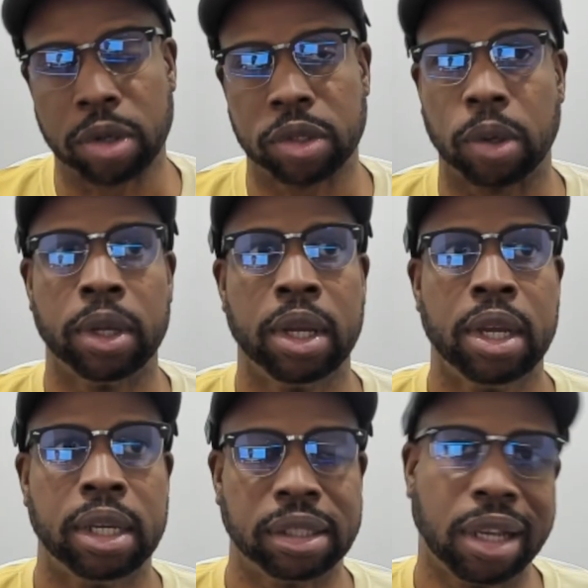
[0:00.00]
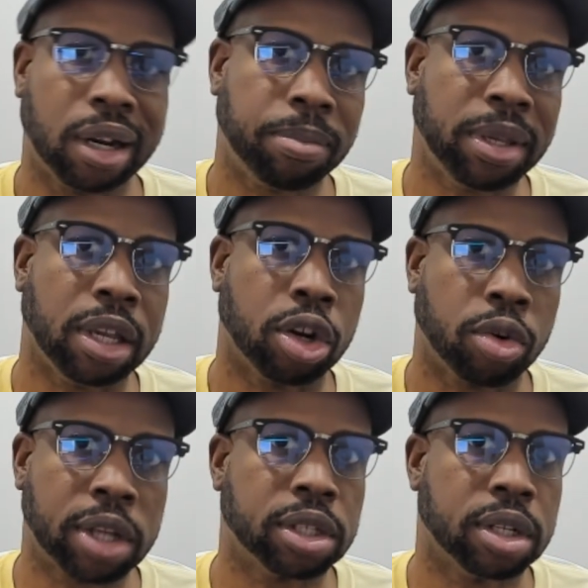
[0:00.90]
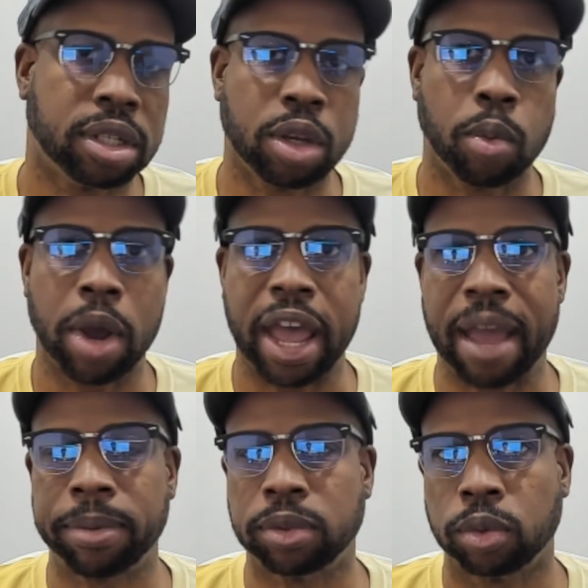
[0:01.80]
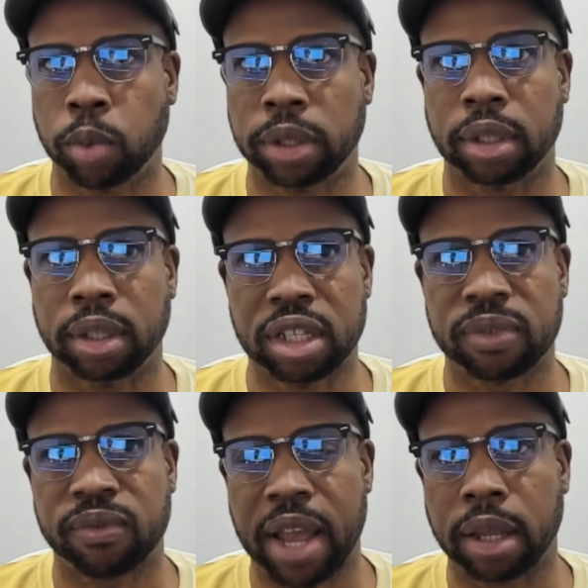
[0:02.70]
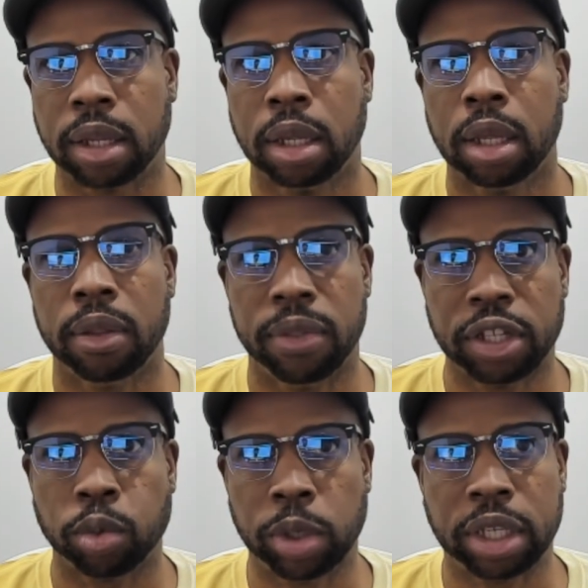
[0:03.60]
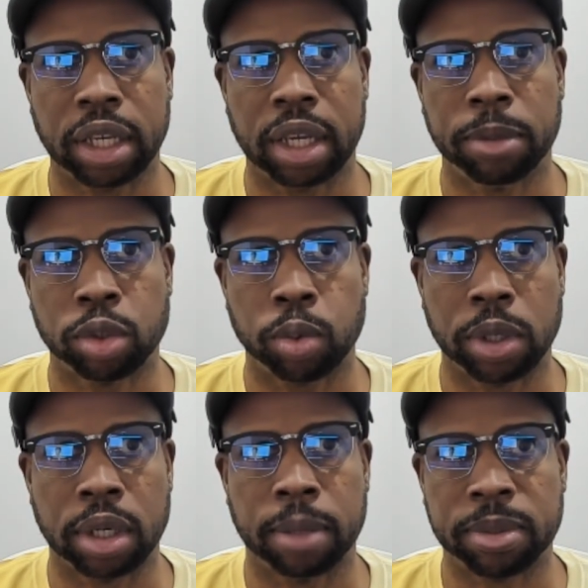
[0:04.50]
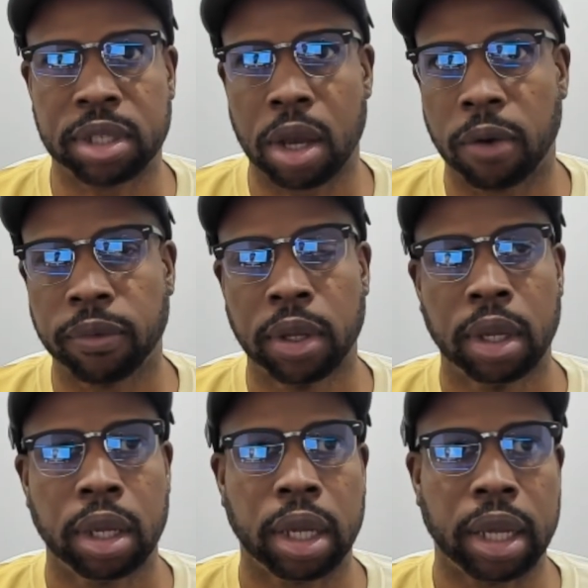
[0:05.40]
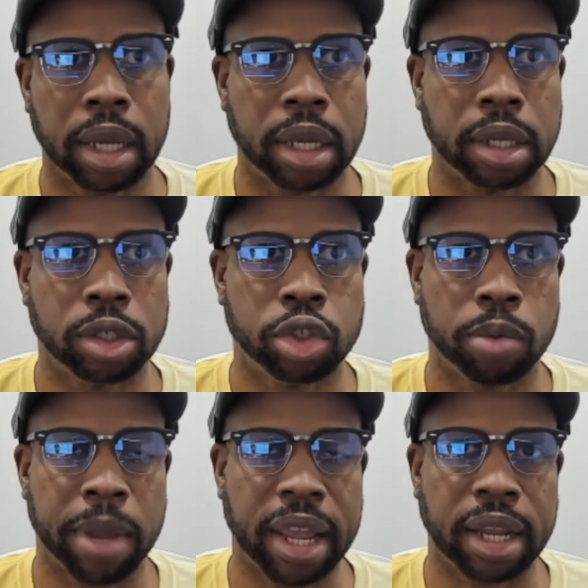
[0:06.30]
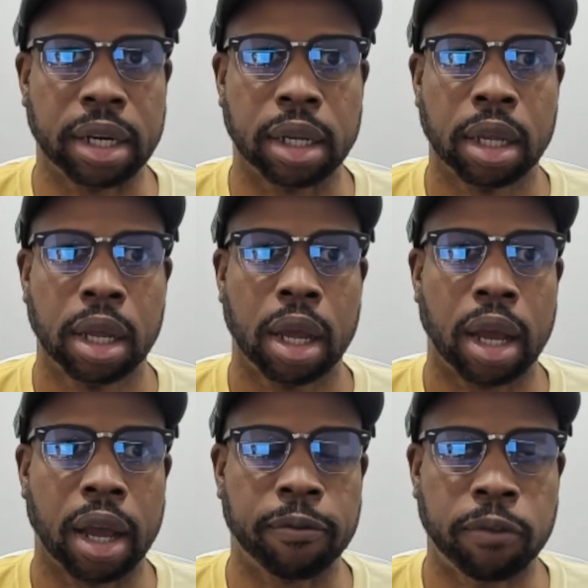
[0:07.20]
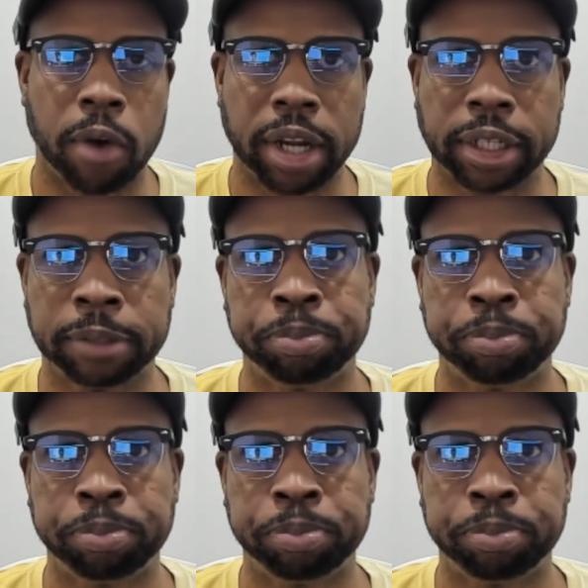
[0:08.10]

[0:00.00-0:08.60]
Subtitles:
So it's going to be interesting to see what happens with this fight this weekend between himself and Jermaine Franklin.